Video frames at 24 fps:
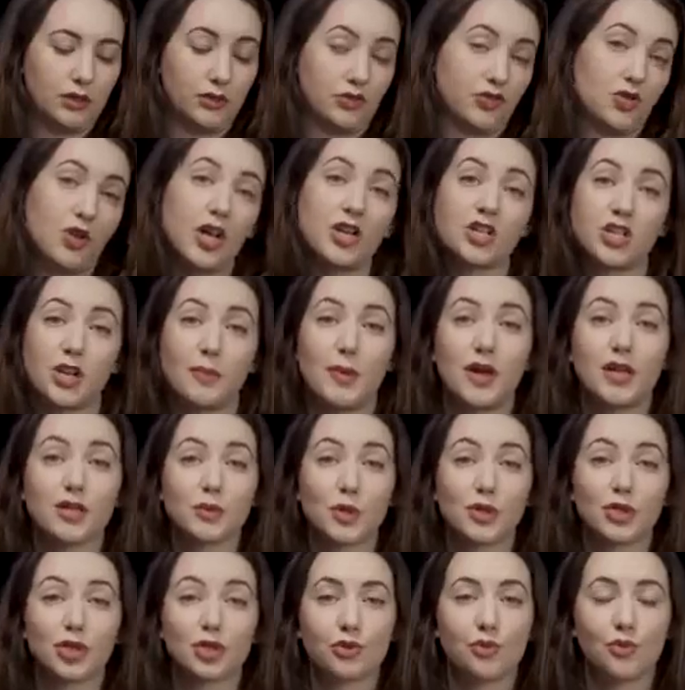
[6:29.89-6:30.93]
So actually, I might
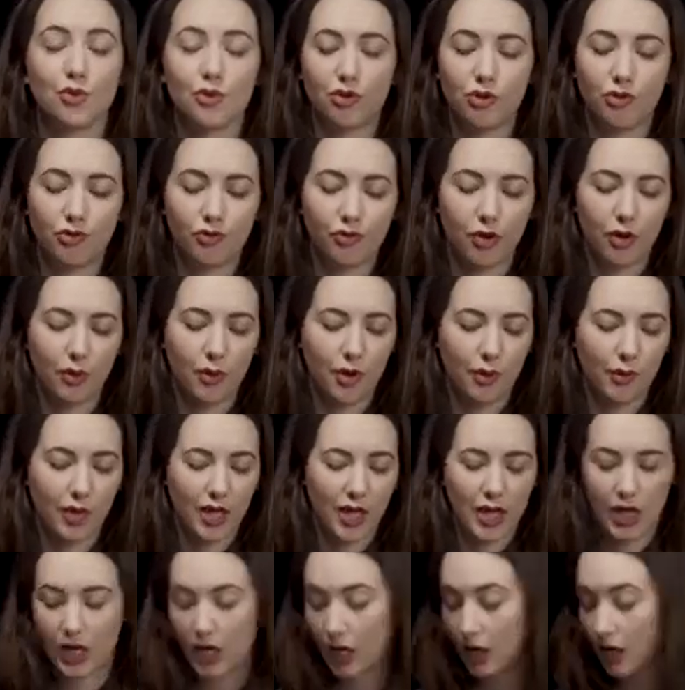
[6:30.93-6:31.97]
as well just walk you through it while we're
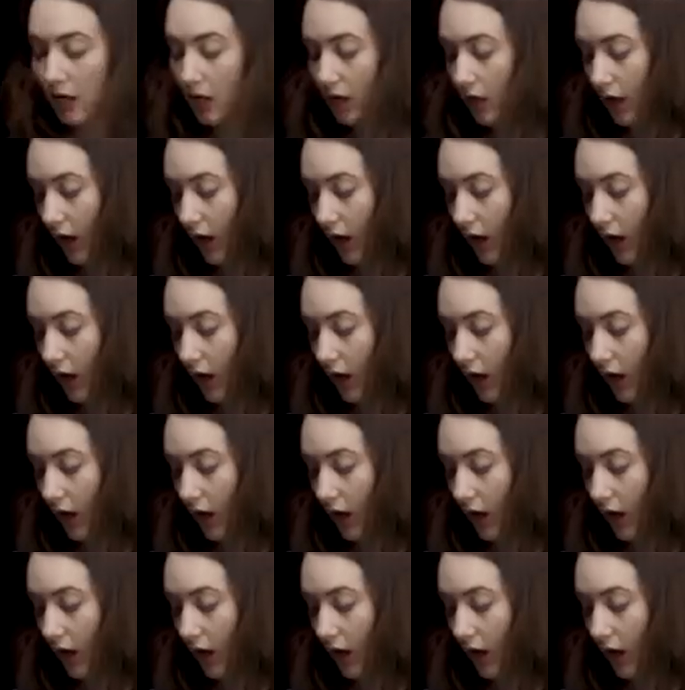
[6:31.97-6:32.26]
here.